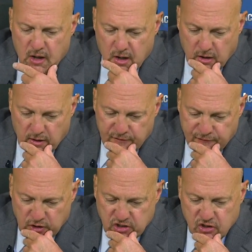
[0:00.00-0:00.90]
All right,
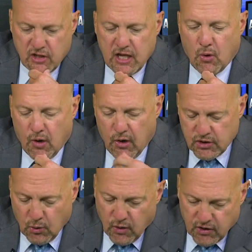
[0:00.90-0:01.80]
first is the oils.
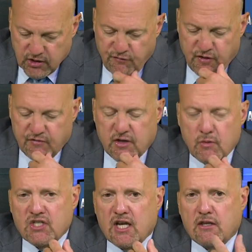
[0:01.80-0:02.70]
Oils at 50.
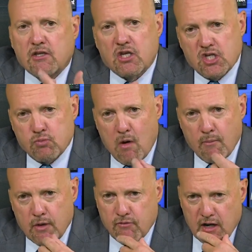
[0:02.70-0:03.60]
We said that this is when
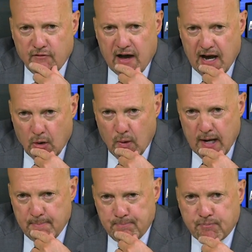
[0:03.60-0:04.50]
we
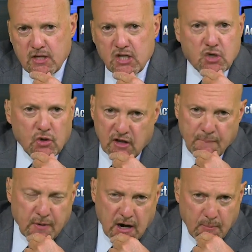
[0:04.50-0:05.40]
reevaluate. These certainly have
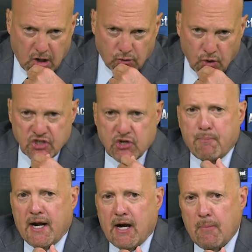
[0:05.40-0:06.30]
become our cross to
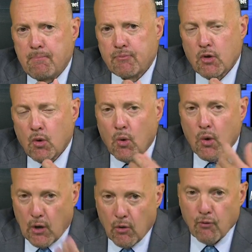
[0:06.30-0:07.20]
bear.
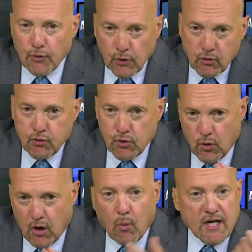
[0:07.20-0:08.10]
Oil, real crude
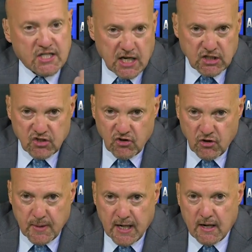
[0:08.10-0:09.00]
oil, West Texas
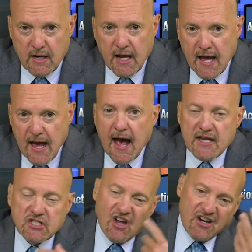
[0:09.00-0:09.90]
Intermediate,
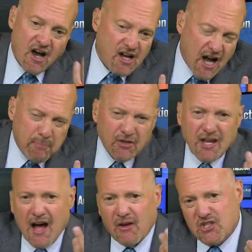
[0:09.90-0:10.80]
has done a couple
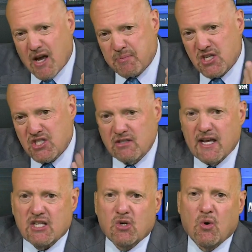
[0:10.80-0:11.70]
dollars up since the
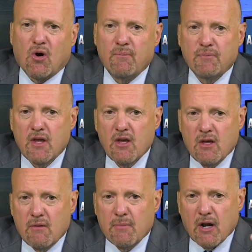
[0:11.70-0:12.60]
last call,
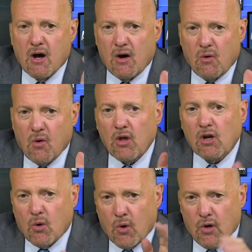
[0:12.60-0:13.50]
but all
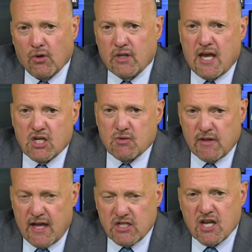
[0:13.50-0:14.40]
our oil and
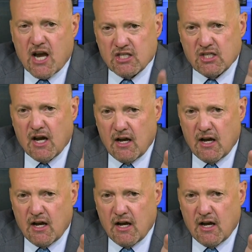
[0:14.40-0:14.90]
gas-related stocks